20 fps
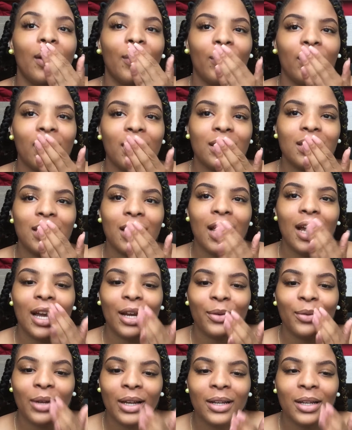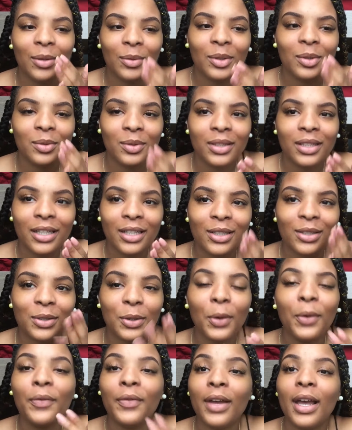when I say I ran up those stairs
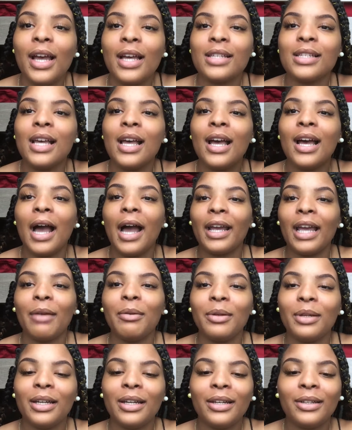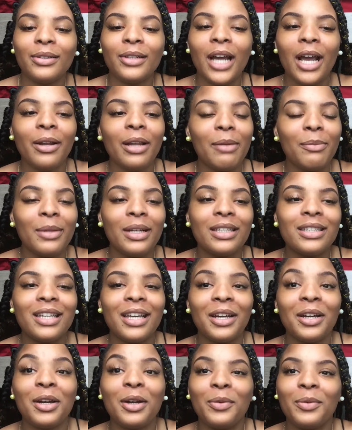so fast, I came in here, grabbed that
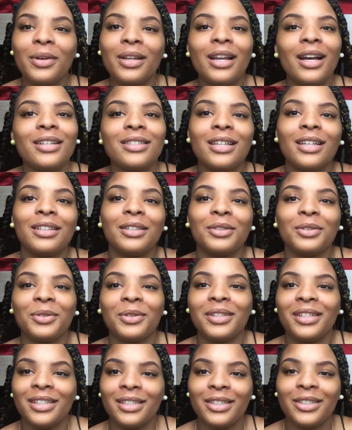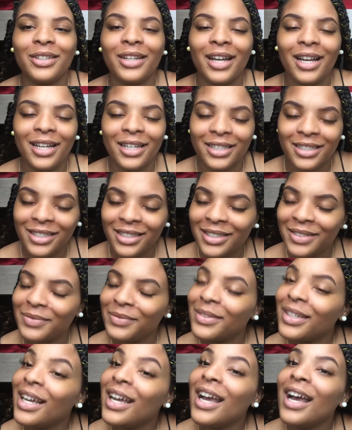mascara, went outside and threw it in the trash.
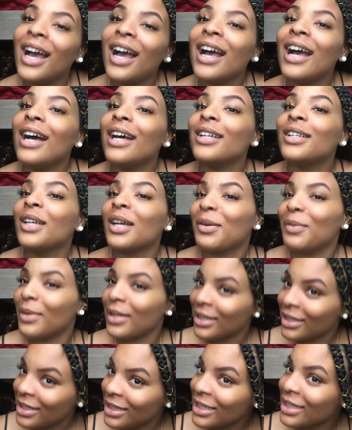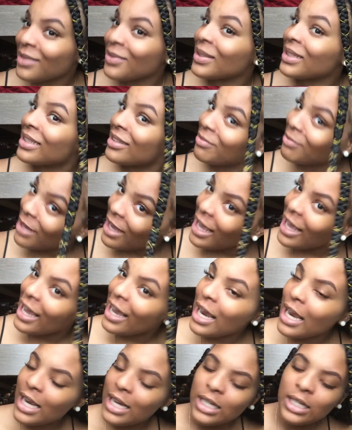Like, my sis was
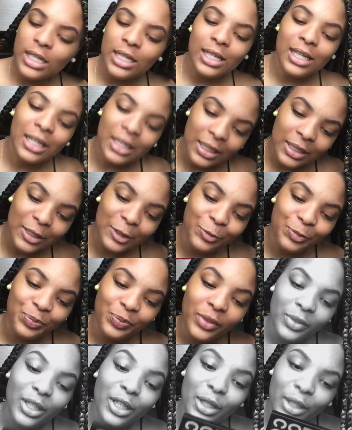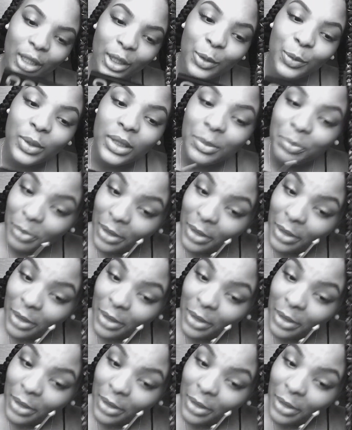mad. I was